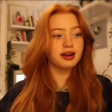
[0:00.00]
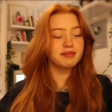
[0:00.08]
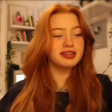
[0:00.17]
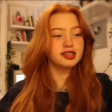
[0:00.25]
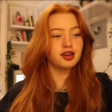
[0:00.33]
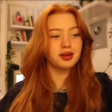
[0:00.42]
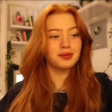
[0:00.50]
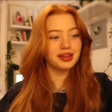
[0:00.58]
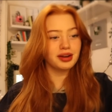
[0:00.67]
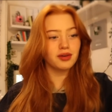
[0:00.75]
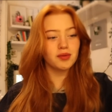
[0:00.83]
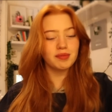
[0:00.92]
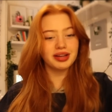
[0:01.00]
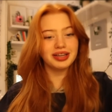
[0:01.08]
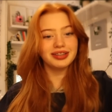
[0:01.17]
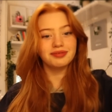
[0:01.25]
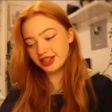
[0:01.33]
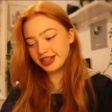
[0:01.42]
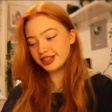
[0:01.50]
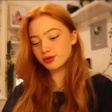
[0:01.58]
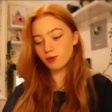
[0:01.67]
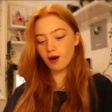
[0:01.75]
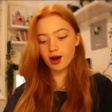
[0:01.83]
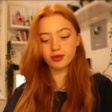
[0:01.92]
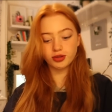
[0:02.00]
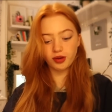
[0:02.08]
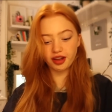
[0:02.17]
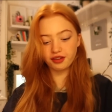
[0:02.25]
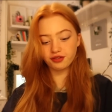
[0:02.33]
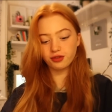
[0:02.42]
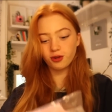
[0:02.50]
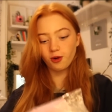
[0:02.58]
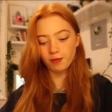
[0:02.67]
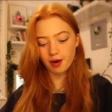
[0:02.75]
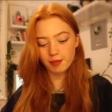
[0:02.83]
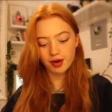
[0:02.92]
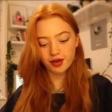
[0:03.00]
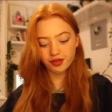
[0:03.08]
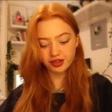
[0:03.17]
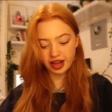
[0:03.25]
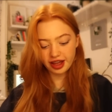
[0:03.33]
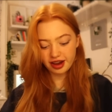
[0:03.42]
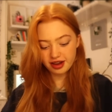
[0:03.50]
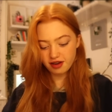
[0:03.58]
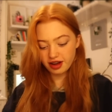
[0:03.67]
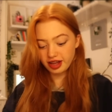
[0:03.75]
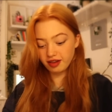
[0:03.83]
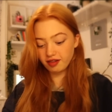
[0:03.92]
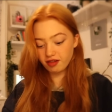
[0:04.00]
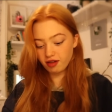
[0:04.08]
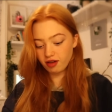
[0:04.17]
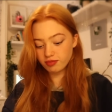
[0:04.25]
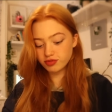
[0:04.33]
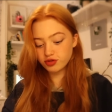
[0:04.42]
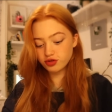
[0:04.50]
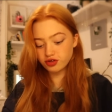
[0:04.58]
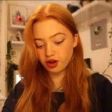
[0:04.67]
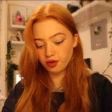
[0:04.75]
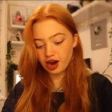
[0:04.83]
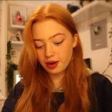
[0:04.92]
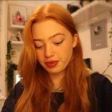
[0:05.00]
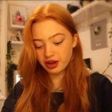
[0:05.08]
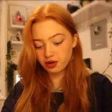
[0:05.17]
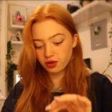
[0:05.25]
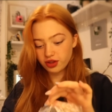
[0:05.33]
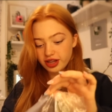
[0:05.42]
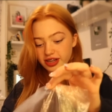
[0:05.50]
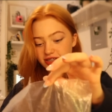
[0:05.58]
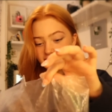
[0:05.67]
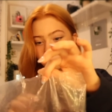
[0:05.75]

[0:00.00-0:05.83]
I'm going to show you what they got me. This is what I was waiting for on my birthday, and I, I'm so happy I got this.